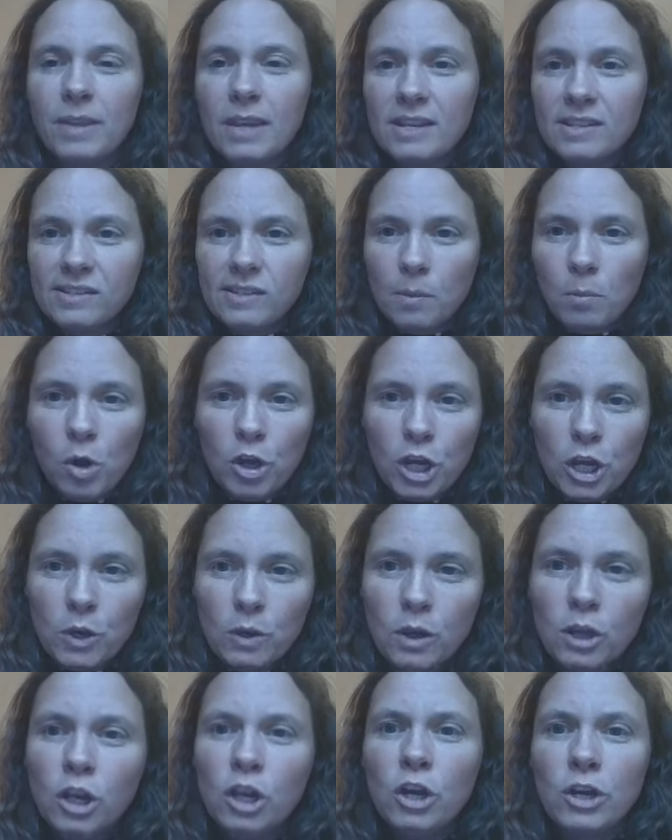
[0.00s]
someone who
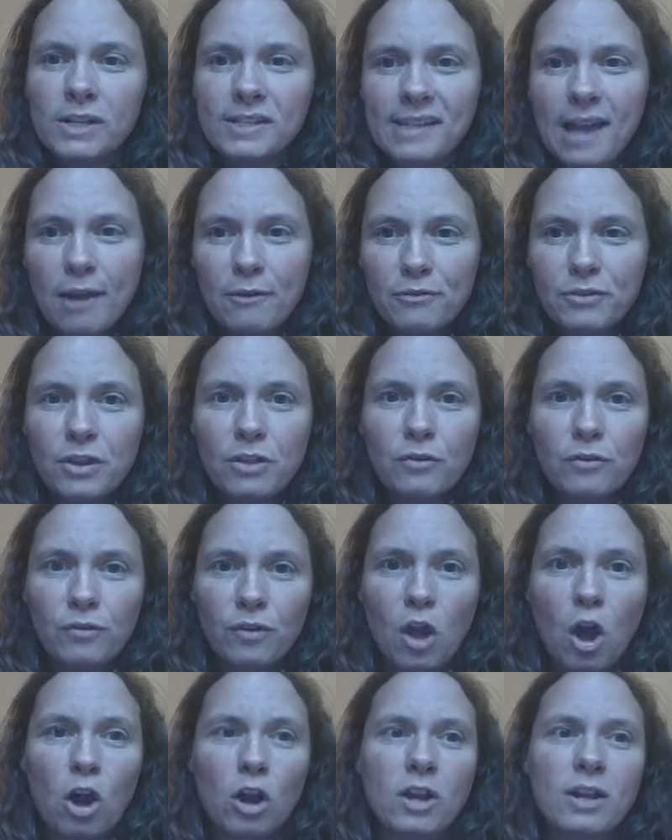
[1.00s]
looks after the
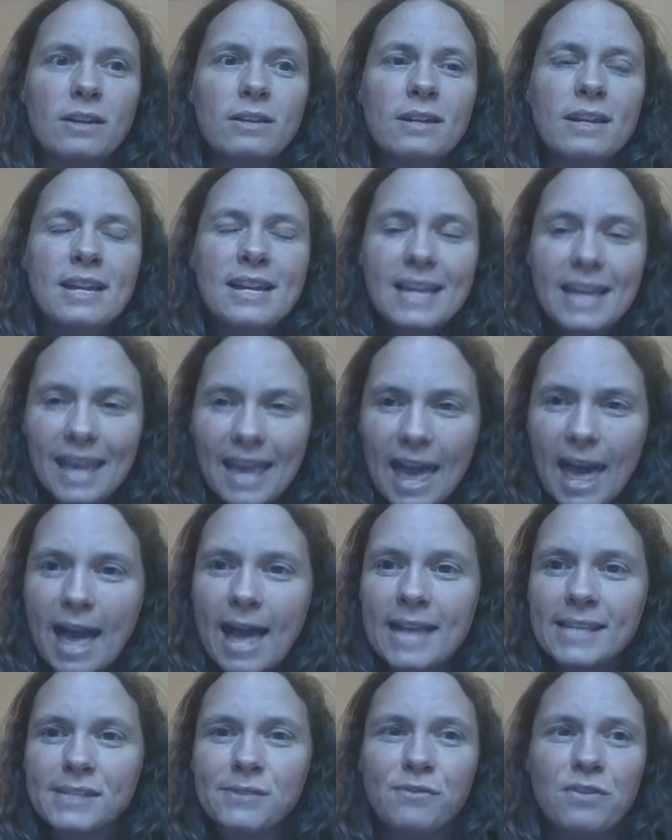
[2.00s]
flock,
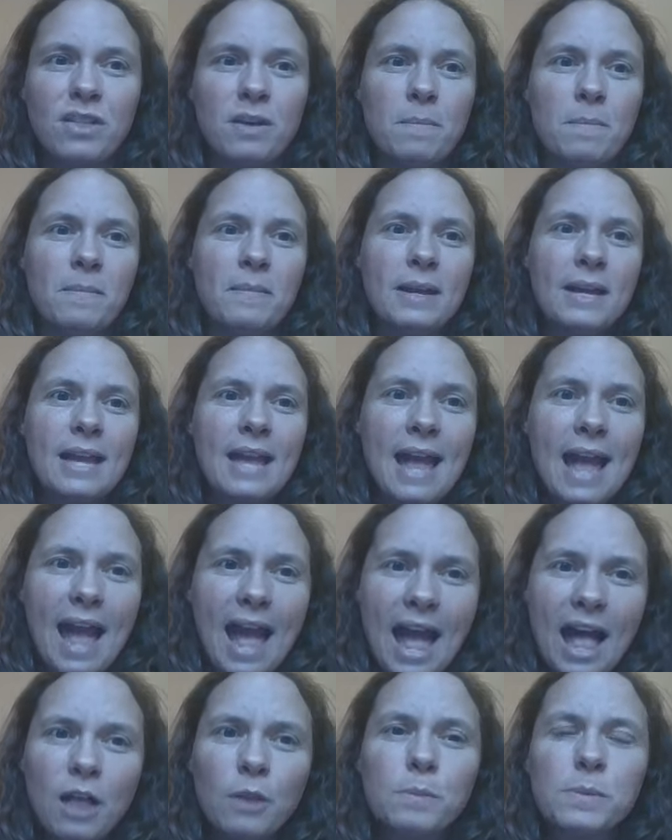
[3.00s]
cares for them,
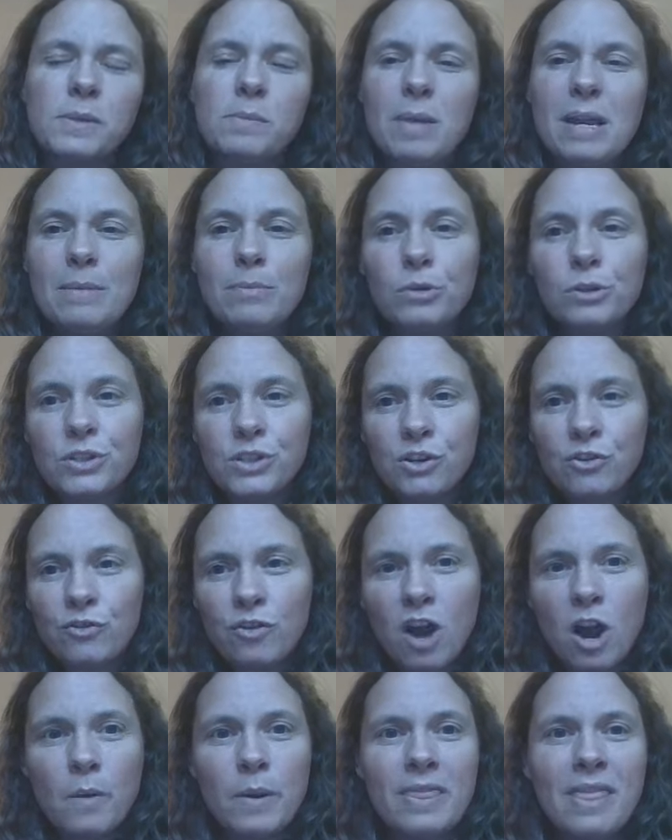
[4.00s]
helps people to
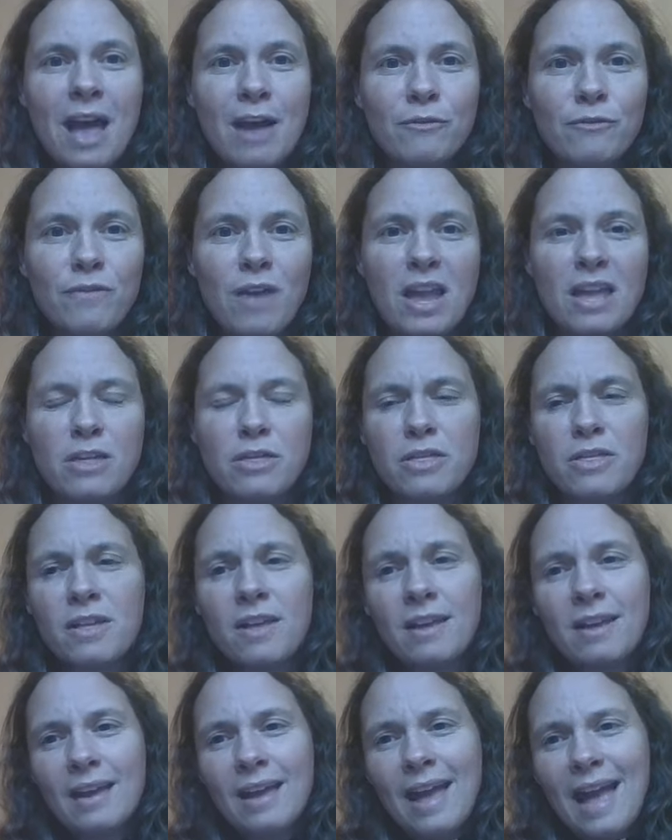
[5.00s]
grow in their faith,
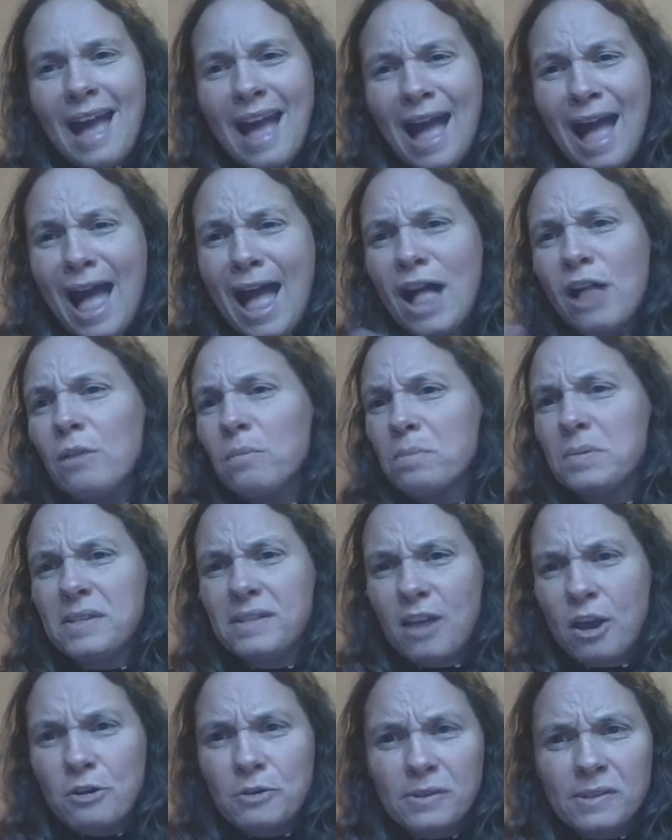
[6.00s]
helps
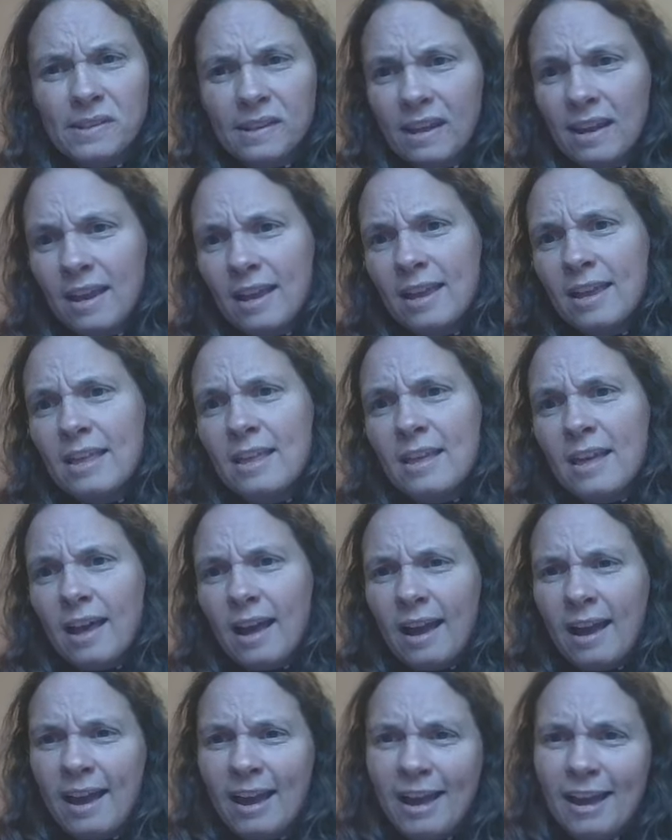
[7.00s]
those
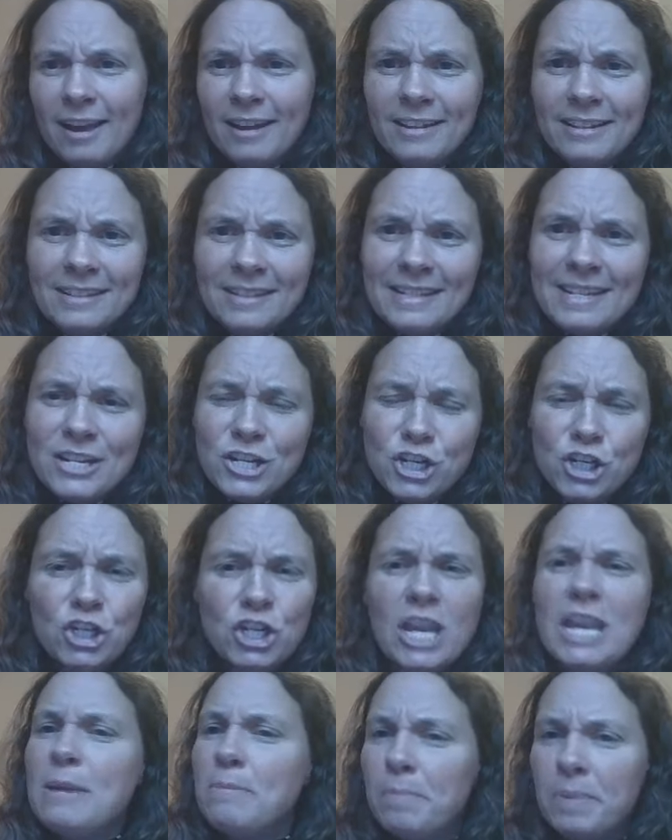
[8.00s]
uh,
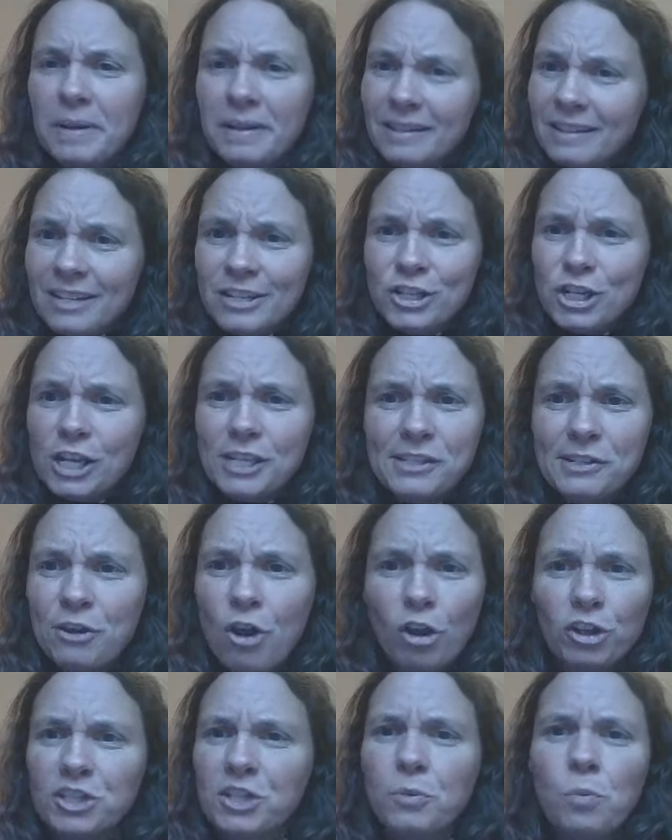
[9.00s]
sheep just
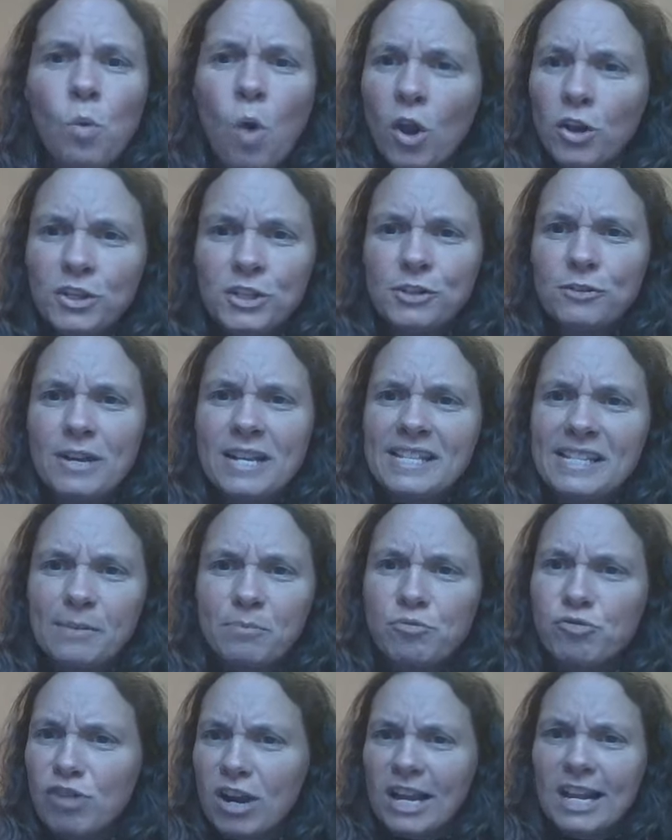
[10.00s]
not to wander into
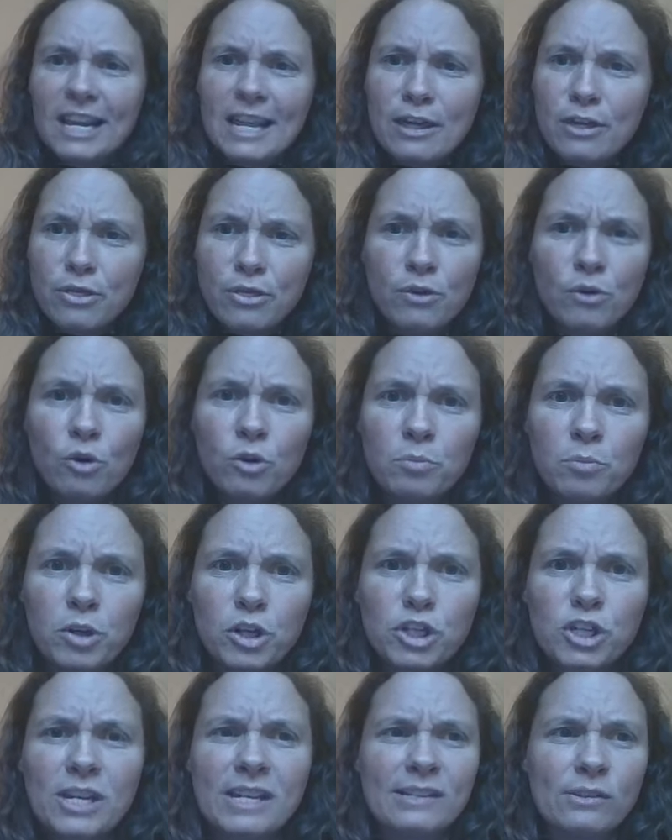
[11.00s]
prickly thorn
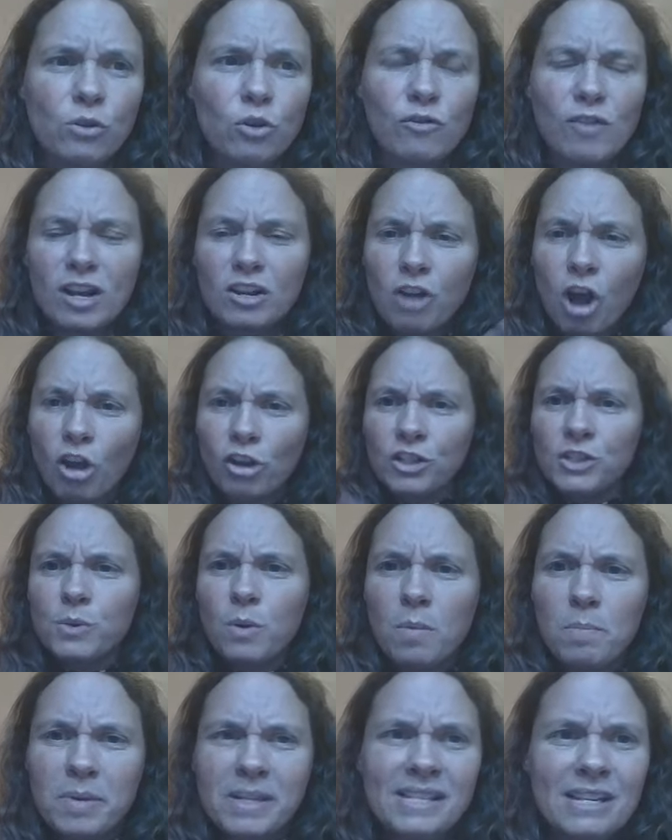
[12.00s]
bushes or onto
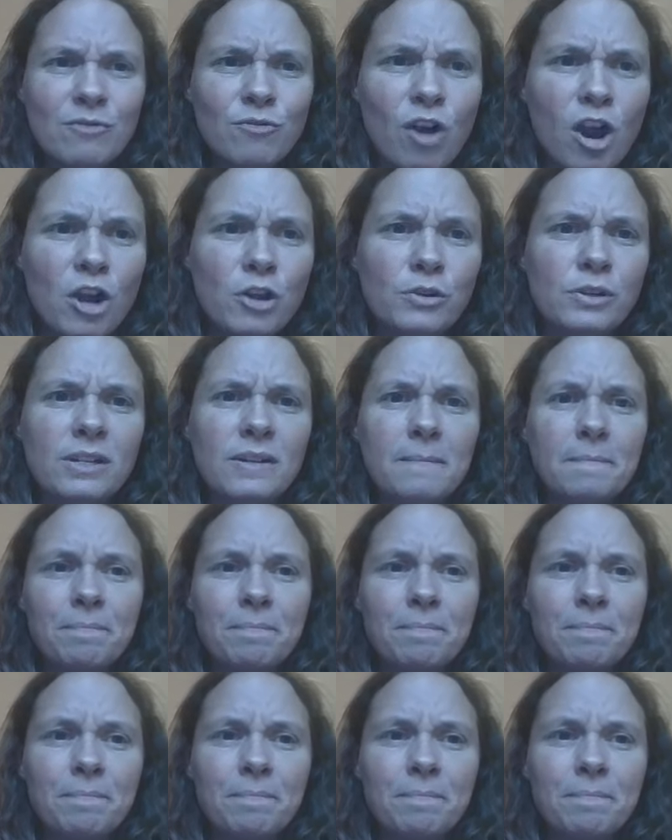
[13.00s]
a busy road.